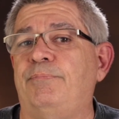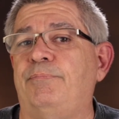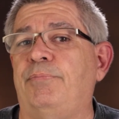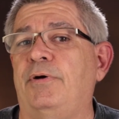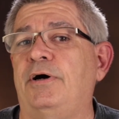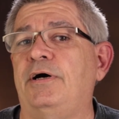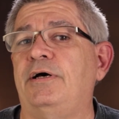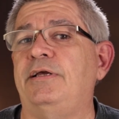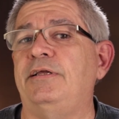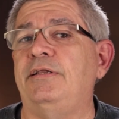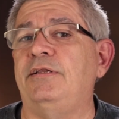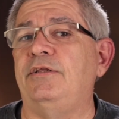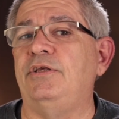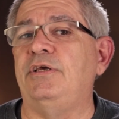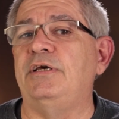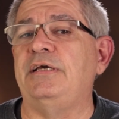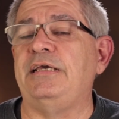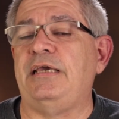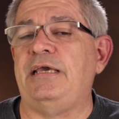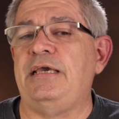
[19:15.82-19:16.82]
But
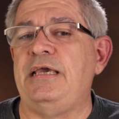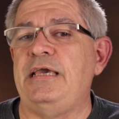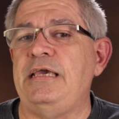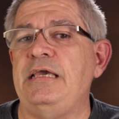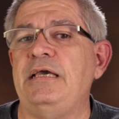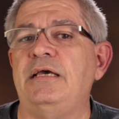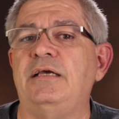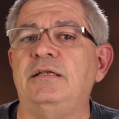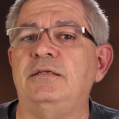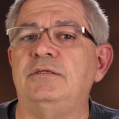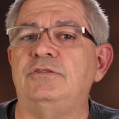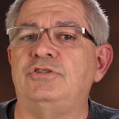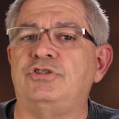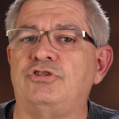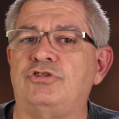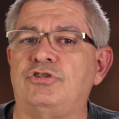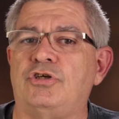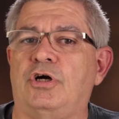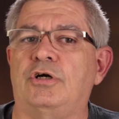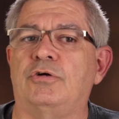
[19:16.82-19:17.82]
you can't
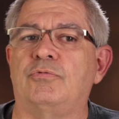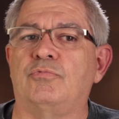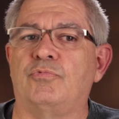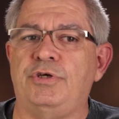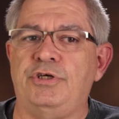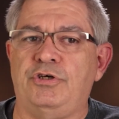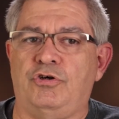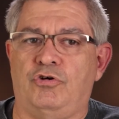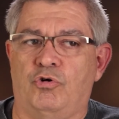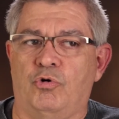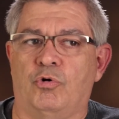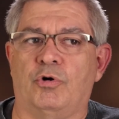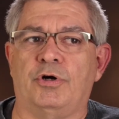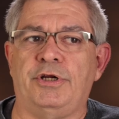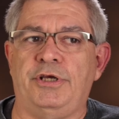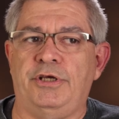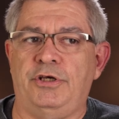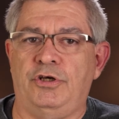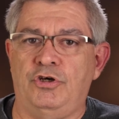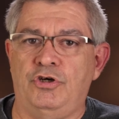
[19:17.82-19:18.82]
start
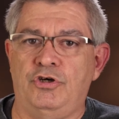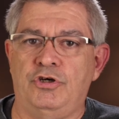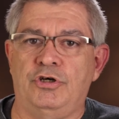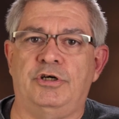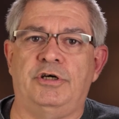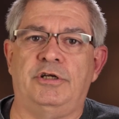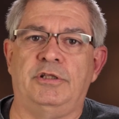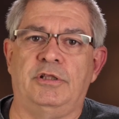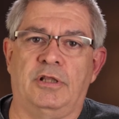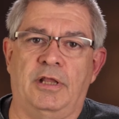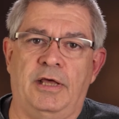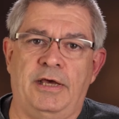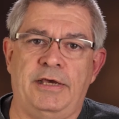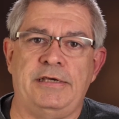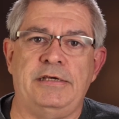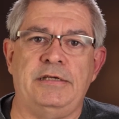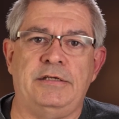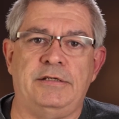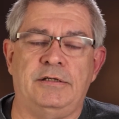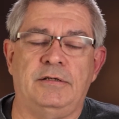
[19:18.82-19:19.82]
recording good
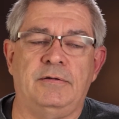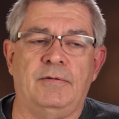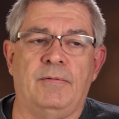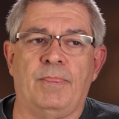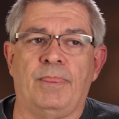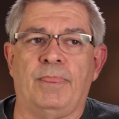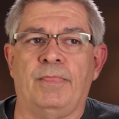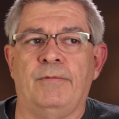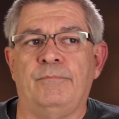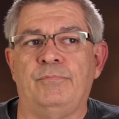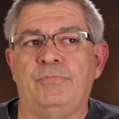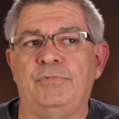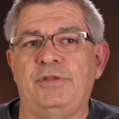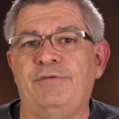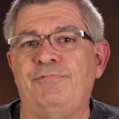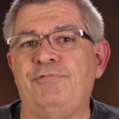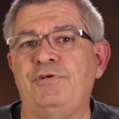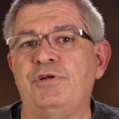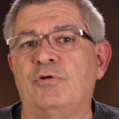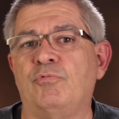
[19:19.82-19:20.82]
light
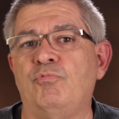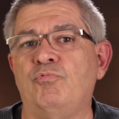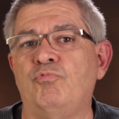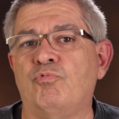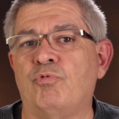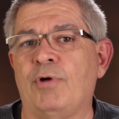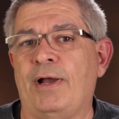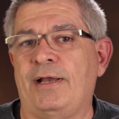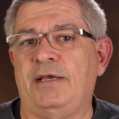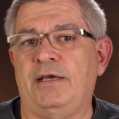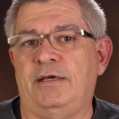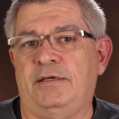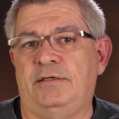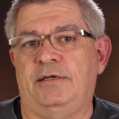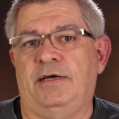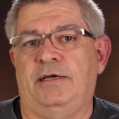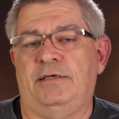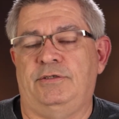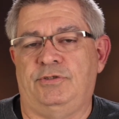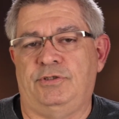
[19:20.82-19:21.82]
if you don't
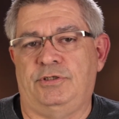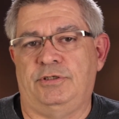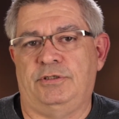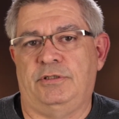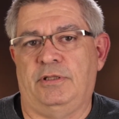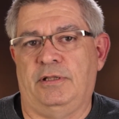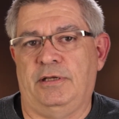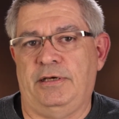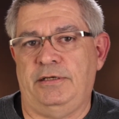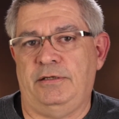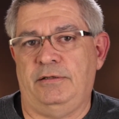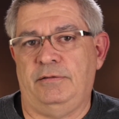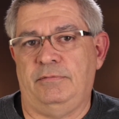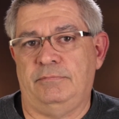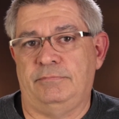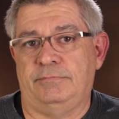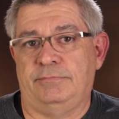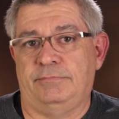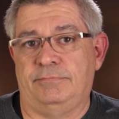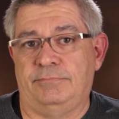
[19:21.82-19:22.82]
recognize good light.
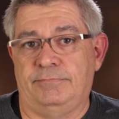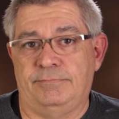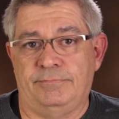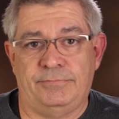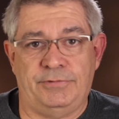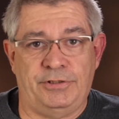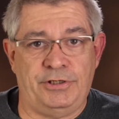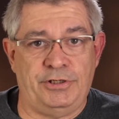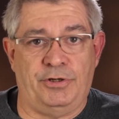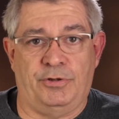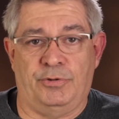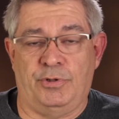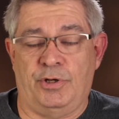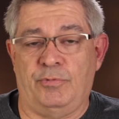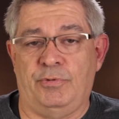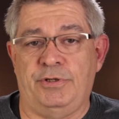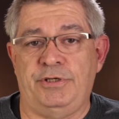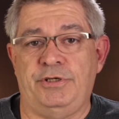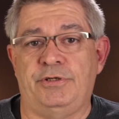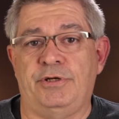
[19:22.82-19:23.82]
You don't know
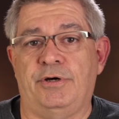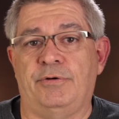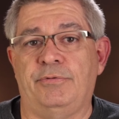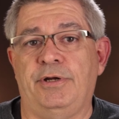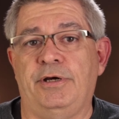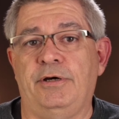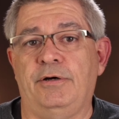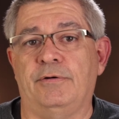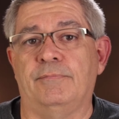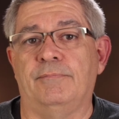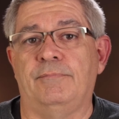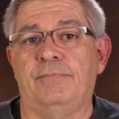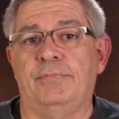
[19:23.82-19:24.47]
what you don't know.